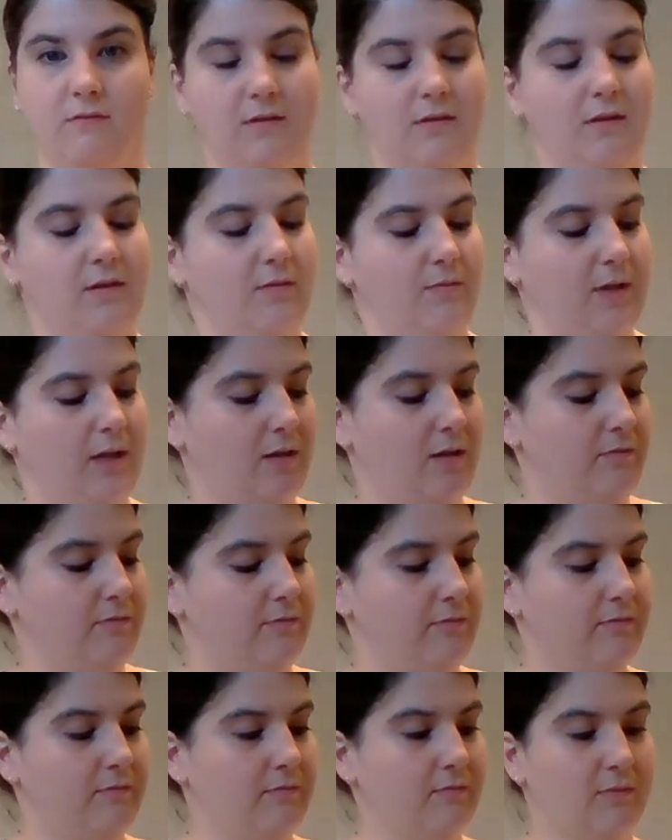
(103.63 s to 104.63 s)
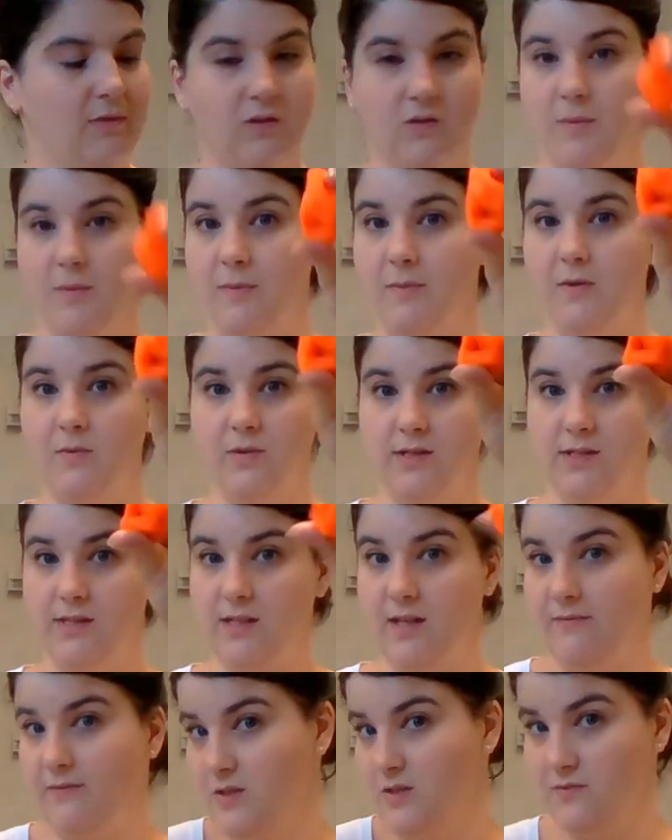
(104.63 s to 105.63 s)
There we go. So maybe you want to
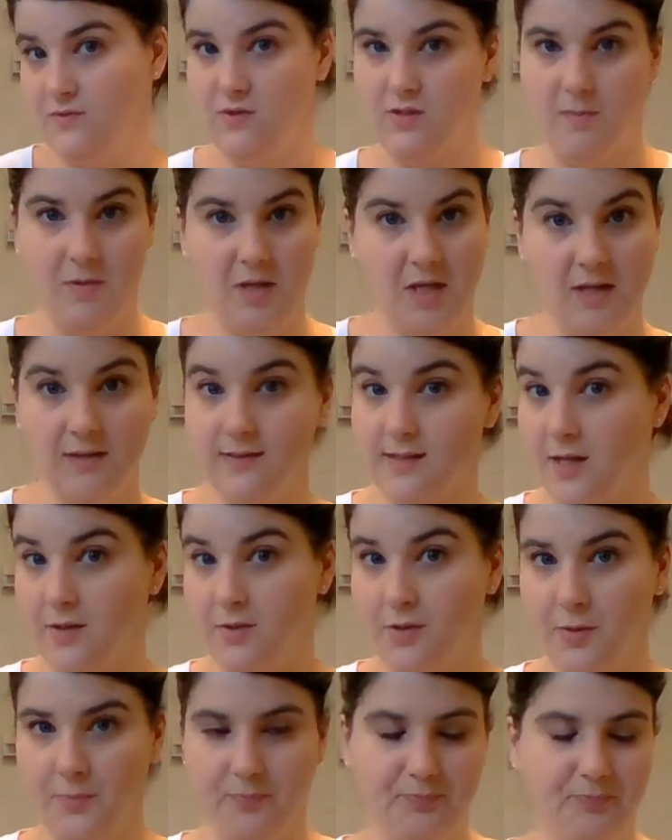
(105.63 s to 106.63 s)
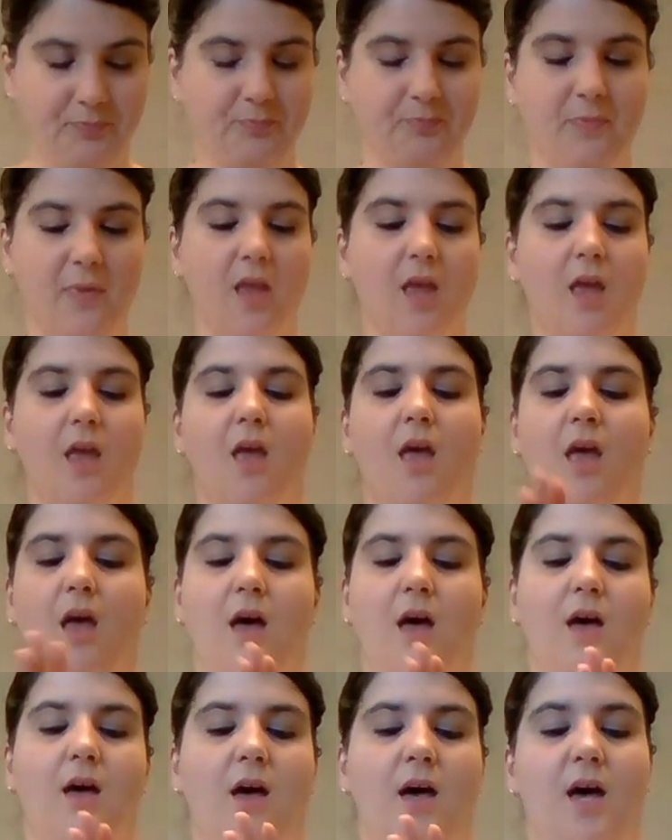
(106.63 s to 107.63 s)
save this for something else. I don't know.
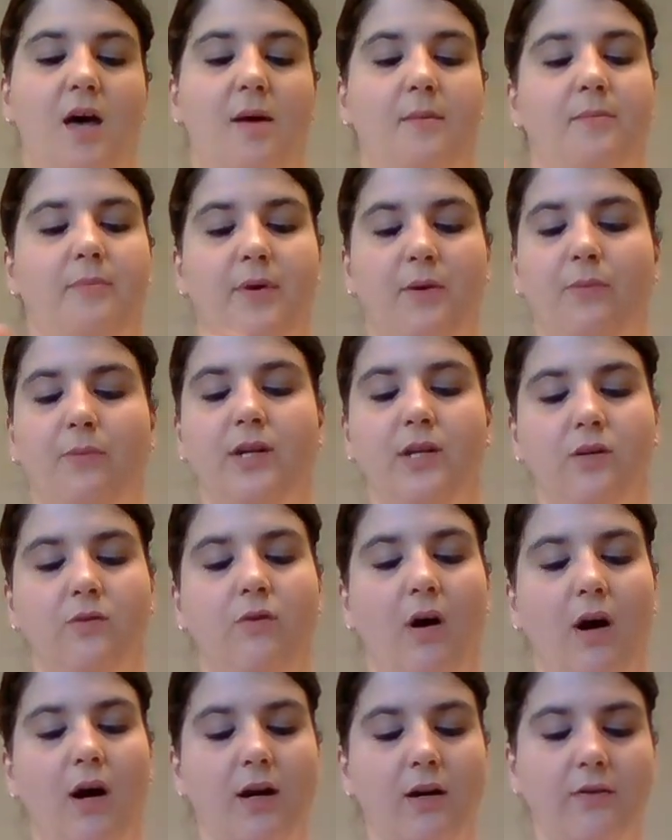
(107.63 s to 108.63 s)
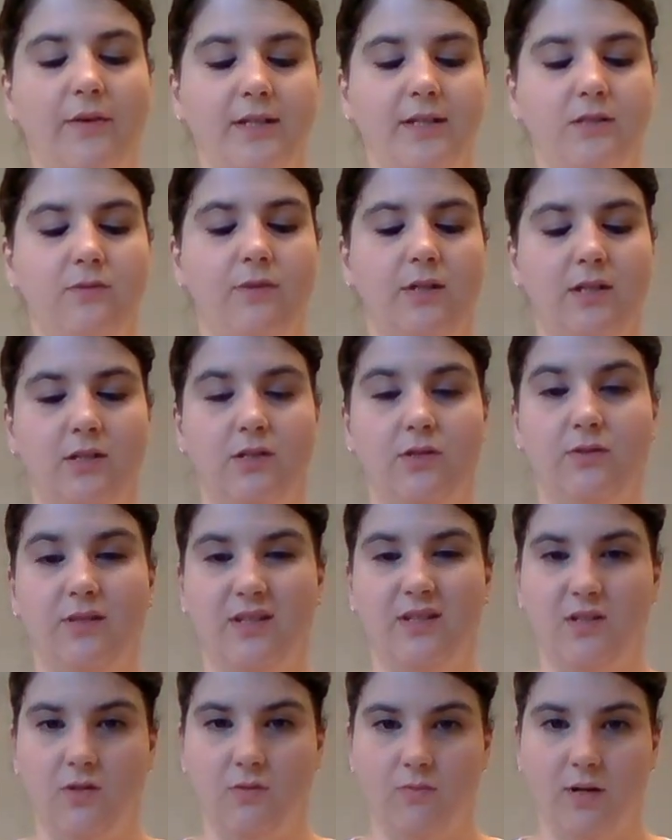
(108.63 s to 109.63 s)
But what you are going to want to do
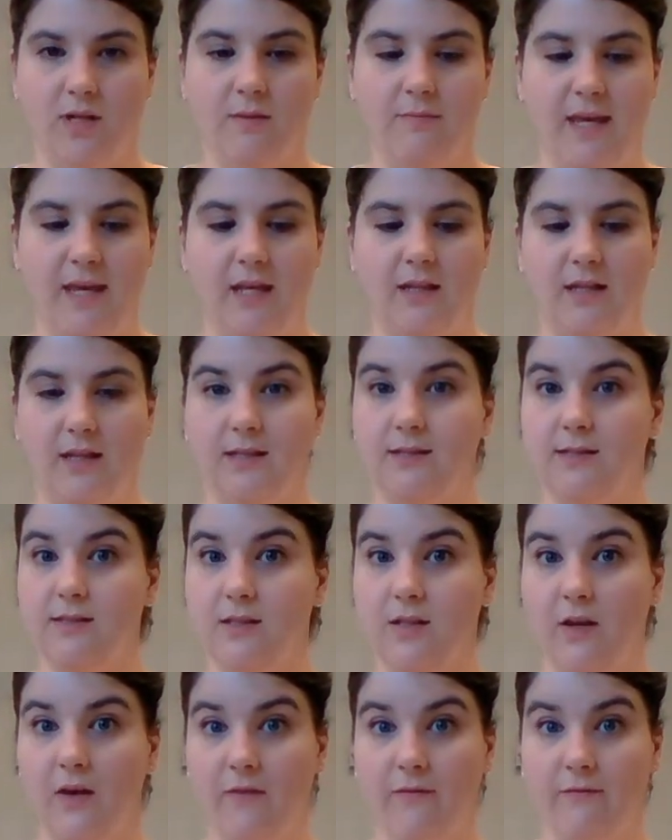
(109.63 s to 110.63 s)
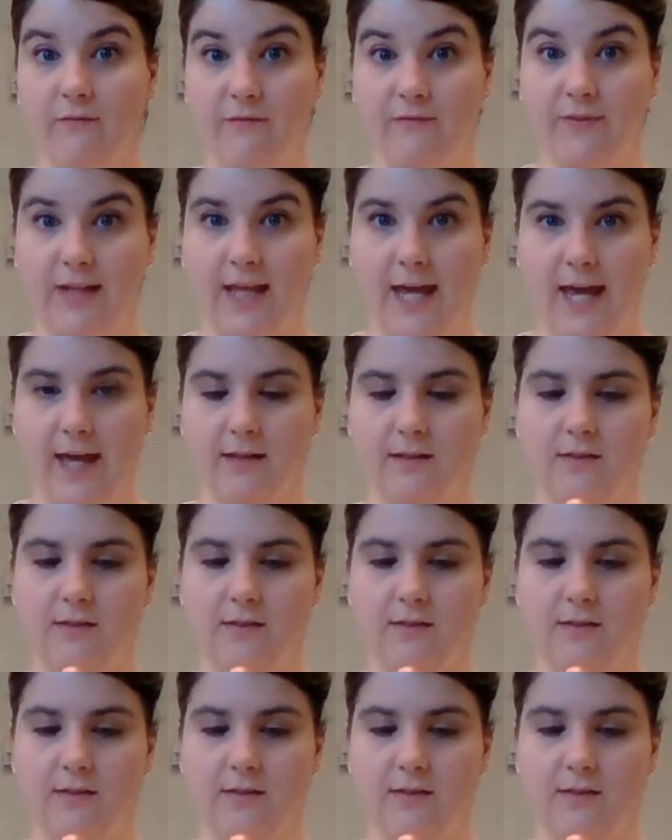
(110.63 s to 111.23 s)
is you want to make this flat.